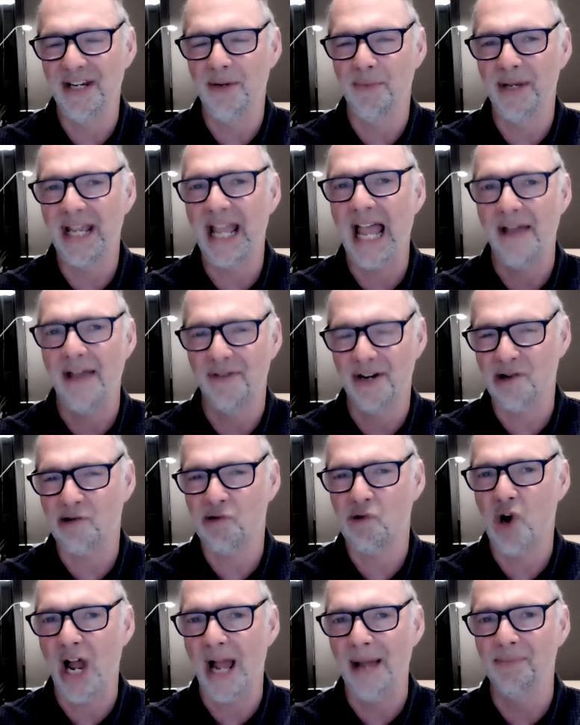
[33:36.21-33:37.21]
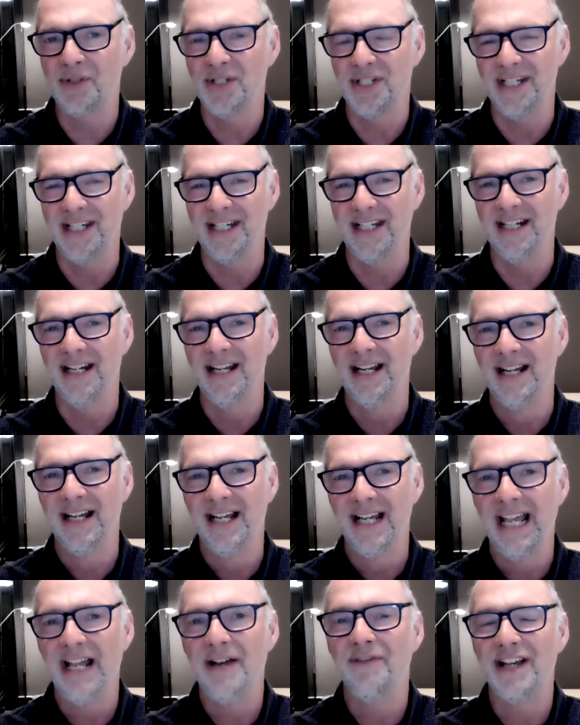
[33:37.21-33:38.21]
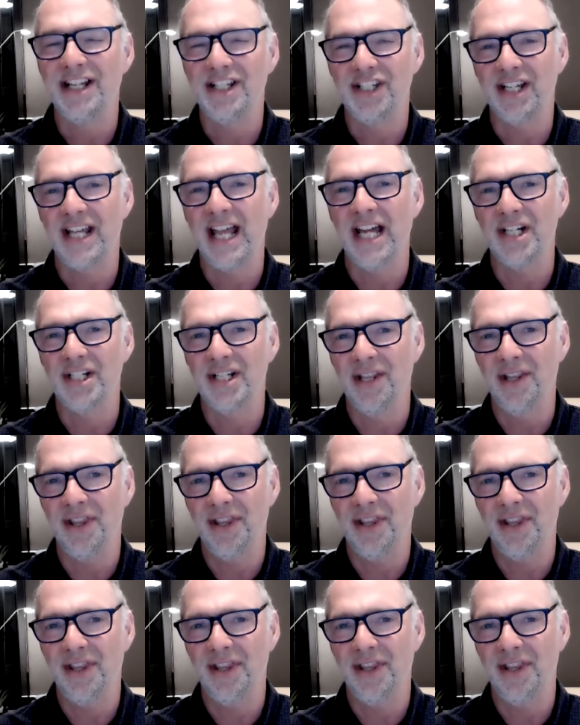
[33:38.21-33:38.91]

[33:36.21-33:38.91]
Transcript: And we gave it a crime scene investigation